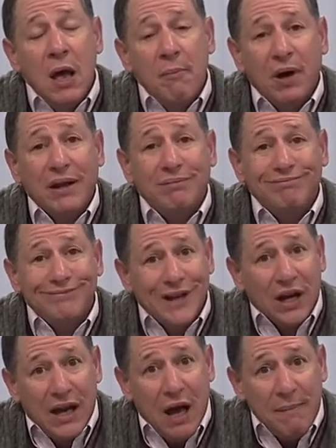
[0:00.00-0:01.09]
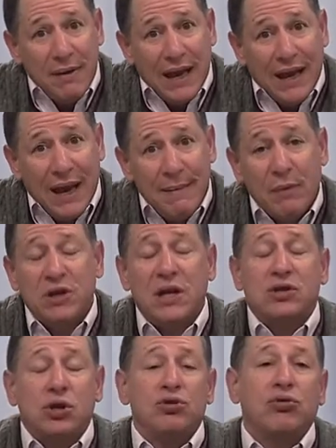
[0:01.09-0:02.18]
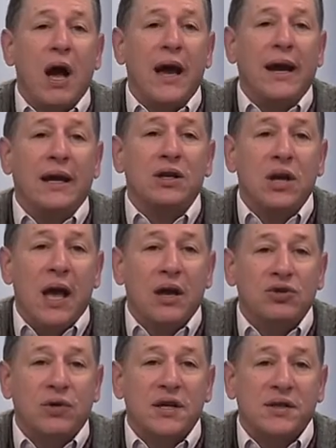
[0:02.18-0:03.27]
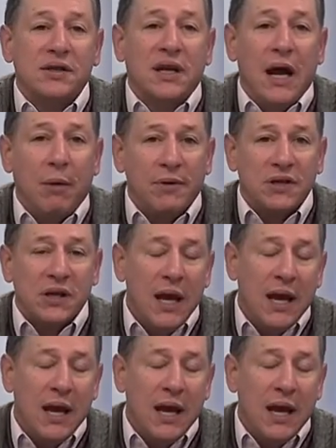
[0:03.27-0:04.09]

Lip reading: but they came out with this to try and address this and help us.